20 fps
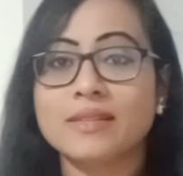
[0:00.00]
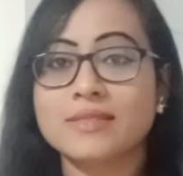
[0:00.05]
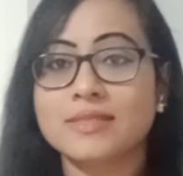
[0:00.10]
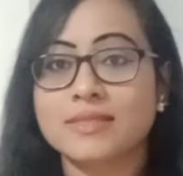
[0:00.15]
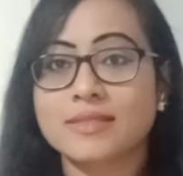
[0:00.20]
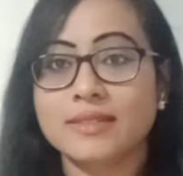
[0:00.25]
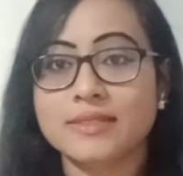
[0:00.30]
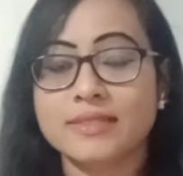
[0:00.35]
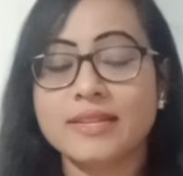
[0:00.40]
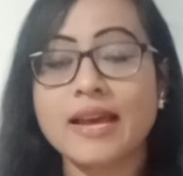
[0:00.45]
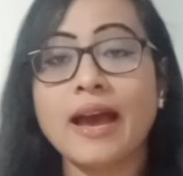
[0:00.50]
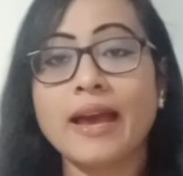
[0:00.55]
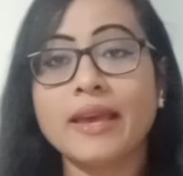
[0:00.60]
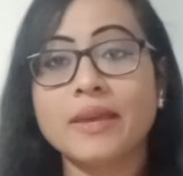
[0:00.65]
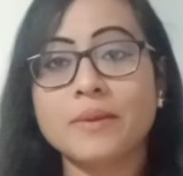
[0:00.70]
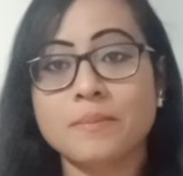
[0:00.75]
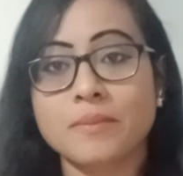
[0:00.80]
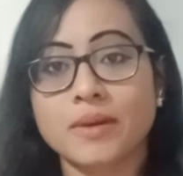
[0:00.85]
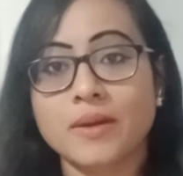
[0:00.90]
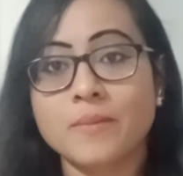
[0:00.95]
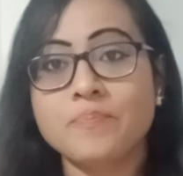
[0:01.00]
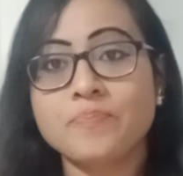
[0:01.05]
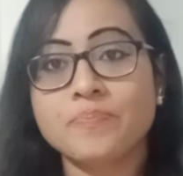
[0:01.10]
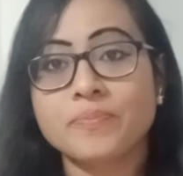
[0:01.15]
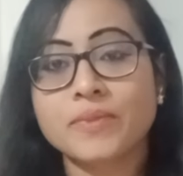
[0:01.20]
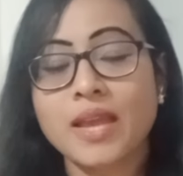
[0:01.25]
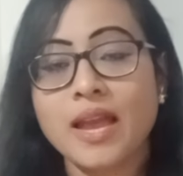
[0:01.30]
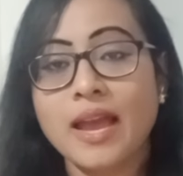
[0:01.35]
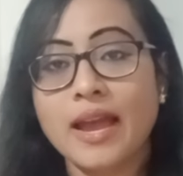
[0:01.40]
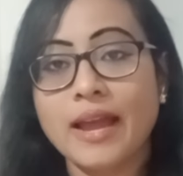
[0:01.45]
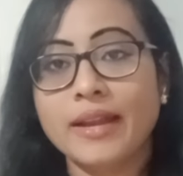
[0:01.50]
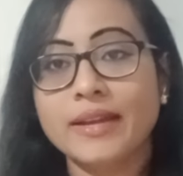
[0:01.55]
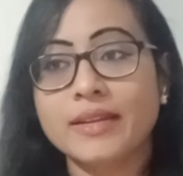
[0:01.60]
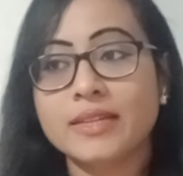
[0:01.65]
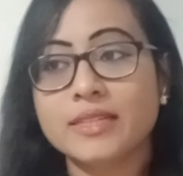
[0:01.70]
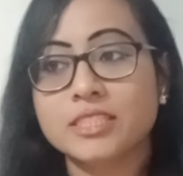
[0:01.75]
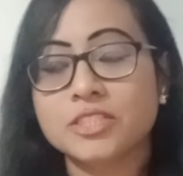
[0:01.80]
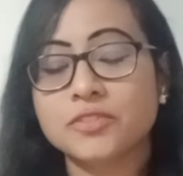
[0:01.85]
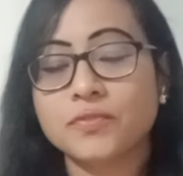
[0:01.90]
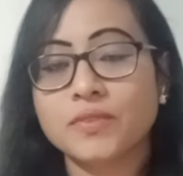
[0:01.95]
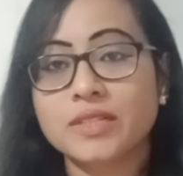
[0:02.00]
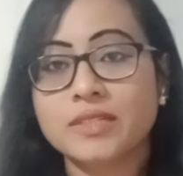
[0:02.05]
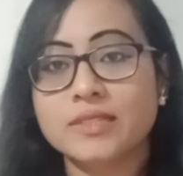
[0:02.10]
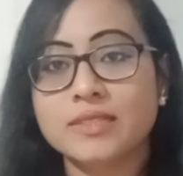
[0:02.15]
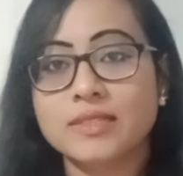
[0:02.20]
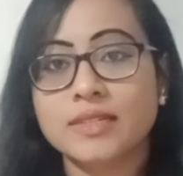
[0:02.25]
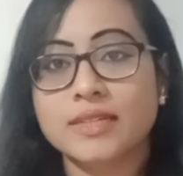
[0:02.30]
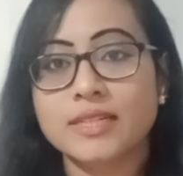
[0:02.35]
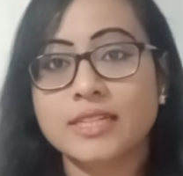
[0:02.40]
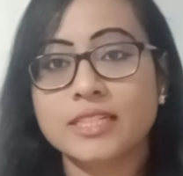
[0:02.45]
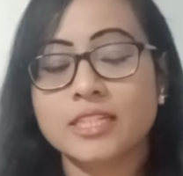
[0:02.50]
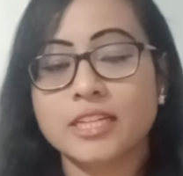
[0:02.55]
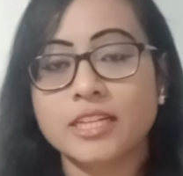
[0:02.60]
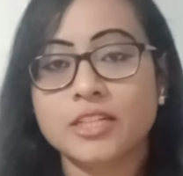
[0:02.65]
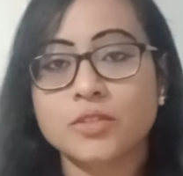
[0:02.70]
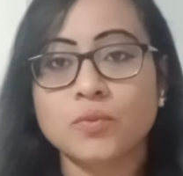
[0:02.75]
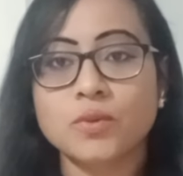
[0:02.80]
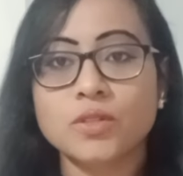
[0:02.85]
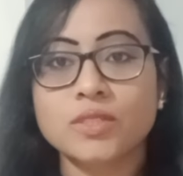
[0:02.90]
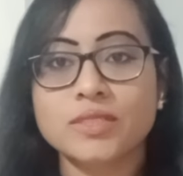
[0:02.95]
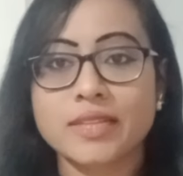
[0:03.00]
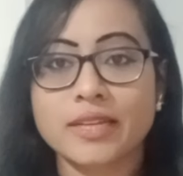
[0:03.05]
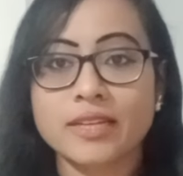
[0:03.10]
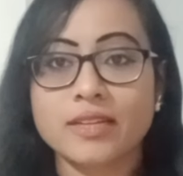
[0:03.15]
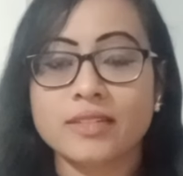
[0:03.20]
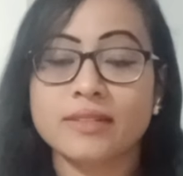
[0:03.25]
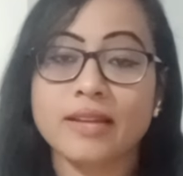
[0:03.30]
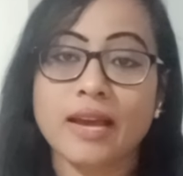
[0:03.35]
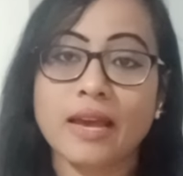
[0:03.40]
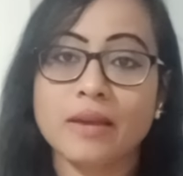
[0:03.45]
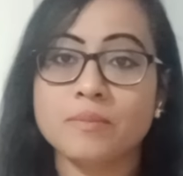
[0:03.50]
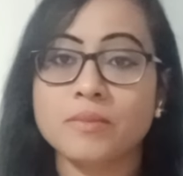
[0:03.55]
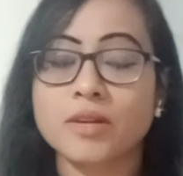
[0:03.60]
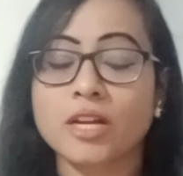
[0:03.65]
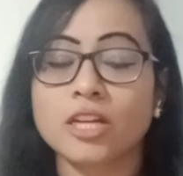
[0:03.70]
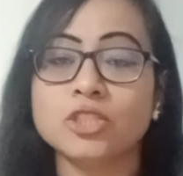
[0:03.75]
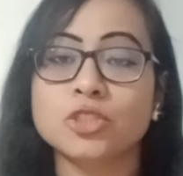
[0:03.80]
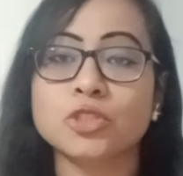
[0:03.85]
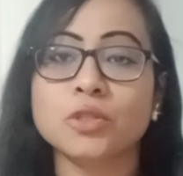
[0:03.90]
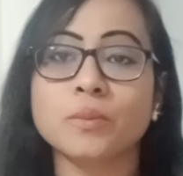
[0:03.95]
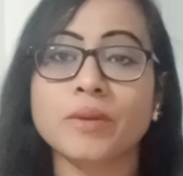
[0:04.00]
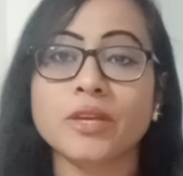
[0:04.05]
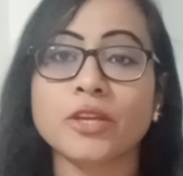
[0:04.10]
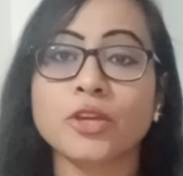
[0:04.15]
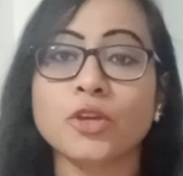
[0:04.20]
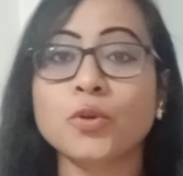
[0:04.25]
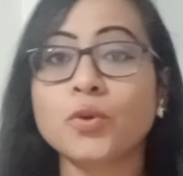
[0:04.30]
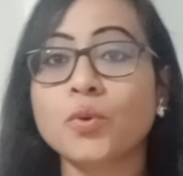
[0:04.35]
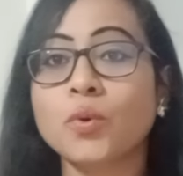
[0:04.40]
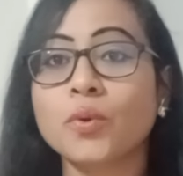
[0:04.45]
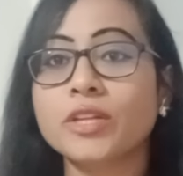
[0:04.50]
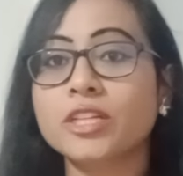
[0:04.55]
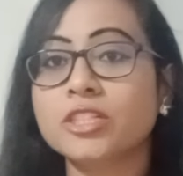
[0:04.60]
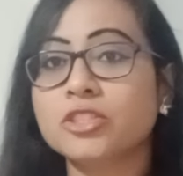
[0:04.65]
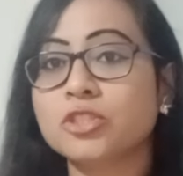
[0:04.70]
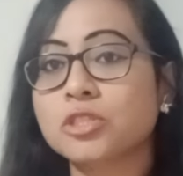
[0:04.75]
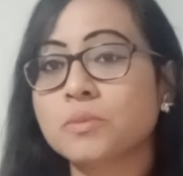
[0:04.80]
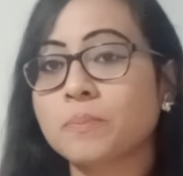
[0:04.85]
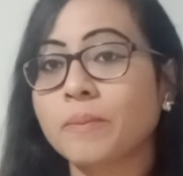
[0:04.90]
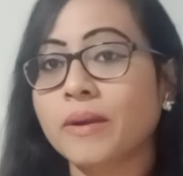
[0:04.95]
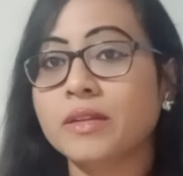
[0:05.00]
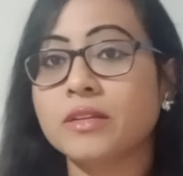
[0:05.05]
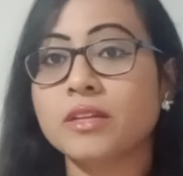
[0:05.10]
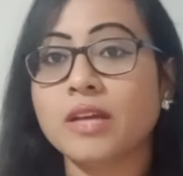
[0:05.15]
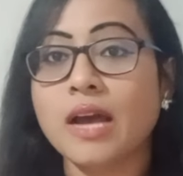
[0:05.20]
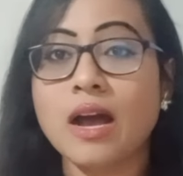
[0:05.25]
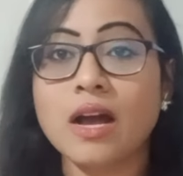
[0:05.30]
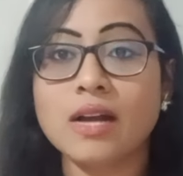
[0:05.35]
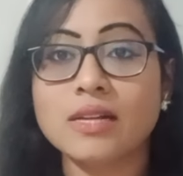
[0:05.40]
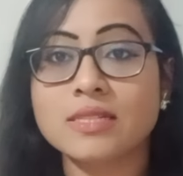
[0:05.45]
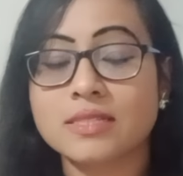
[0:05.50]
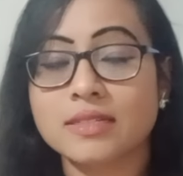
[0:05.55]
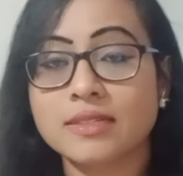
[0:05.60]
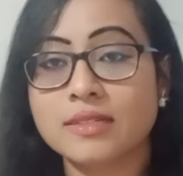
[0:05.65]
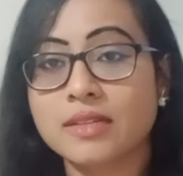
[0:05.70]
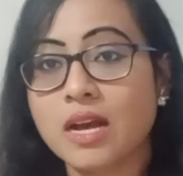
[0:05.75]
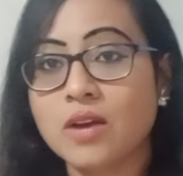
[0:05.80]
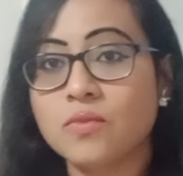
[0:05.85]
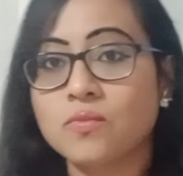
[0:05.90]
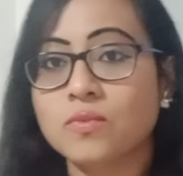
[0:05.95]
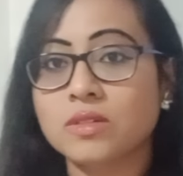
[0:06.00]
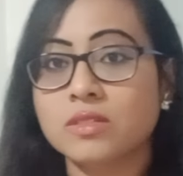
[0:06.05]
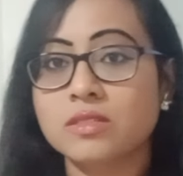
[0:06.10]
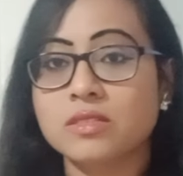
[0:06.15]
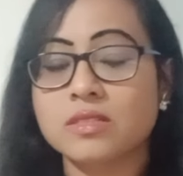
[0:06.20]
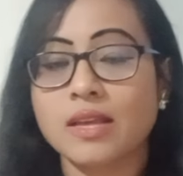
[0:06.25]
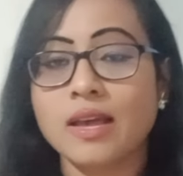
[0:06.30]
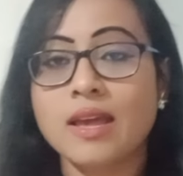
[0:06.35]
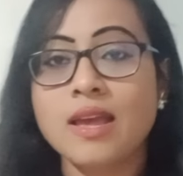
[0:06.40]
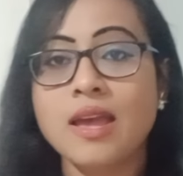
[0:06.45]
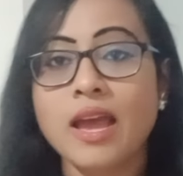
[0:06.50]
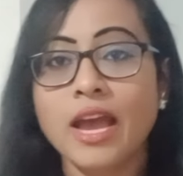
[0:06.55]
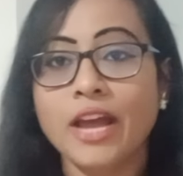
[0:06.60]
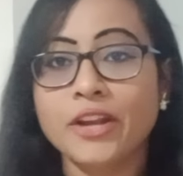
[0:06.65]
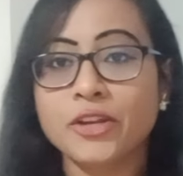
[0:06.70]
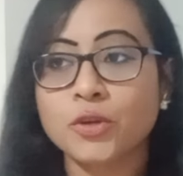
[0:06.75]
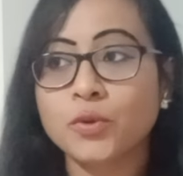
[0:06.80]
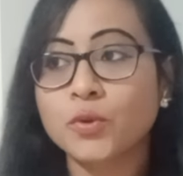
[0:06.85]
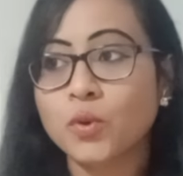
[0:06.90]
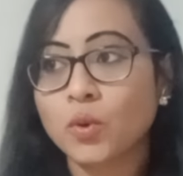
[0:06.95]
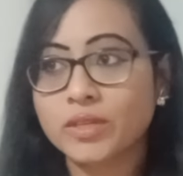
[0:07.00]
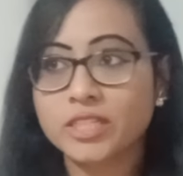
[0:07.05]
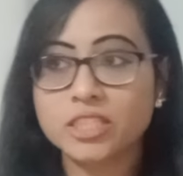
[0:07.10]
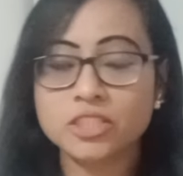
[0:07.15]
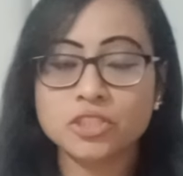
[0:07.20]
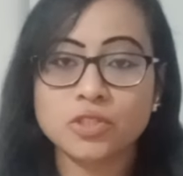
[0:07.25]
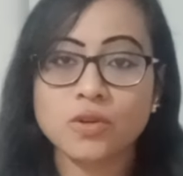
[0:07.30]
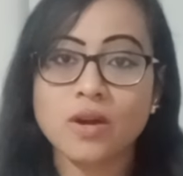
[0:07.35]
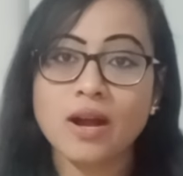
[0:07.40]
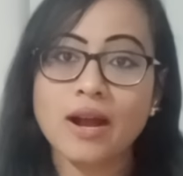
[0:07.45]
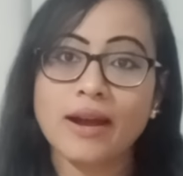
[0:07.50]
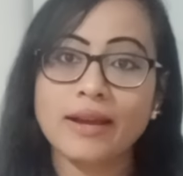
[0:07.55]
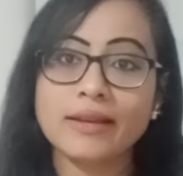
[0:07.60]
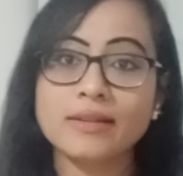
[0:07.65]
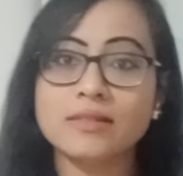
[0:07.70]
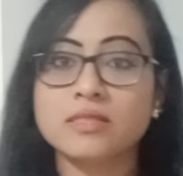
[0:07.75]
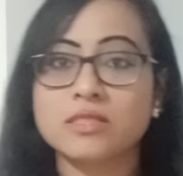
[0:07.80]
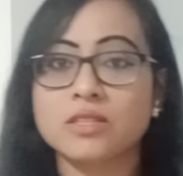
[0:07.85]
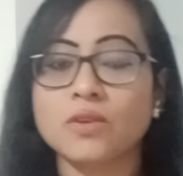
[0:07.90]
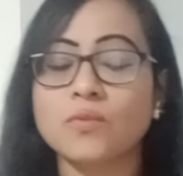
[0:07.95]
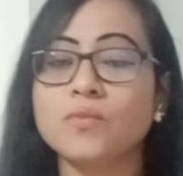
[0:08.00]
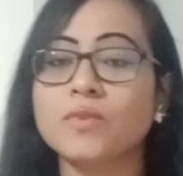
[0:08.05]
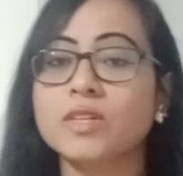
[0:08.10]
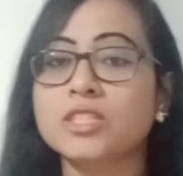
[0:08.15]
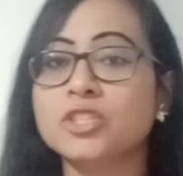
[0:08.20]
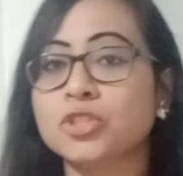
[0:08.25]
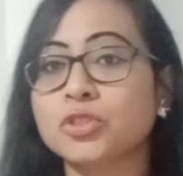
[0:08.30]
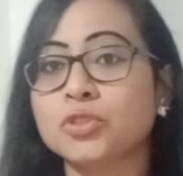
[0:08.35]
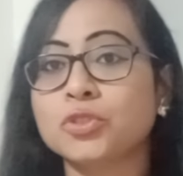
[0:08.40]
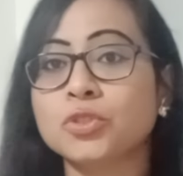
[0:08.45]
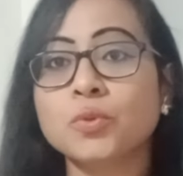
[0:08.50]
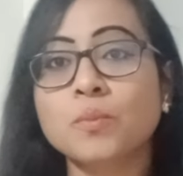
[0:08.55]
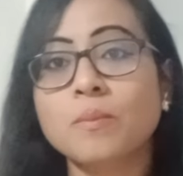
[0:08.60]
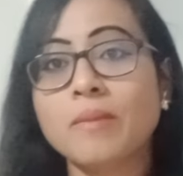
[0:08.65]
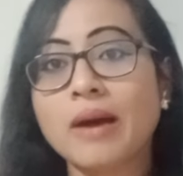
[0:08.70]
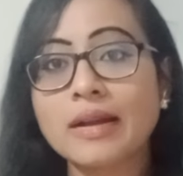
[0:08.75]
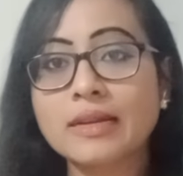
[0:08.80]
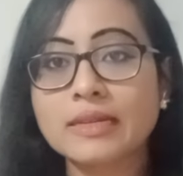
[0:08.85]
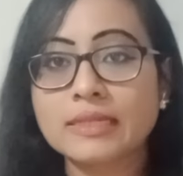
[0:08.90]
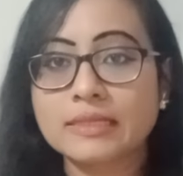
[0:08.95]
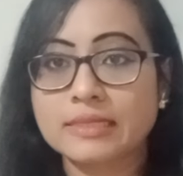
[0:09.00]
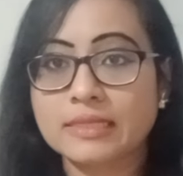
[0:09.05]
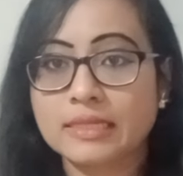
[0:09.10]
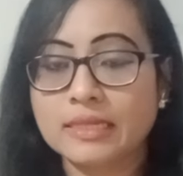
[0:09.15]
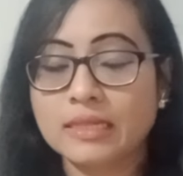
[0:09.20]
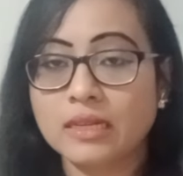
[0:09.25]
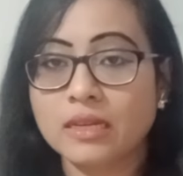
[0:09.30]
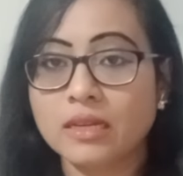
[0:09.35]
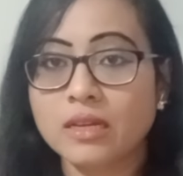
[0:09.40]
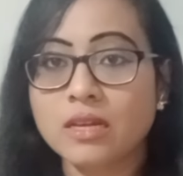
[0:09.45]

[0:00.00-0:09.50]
the time, and it won't take time consuming. You no need to spend hours and hours, and you no need to hire someone to do marketing.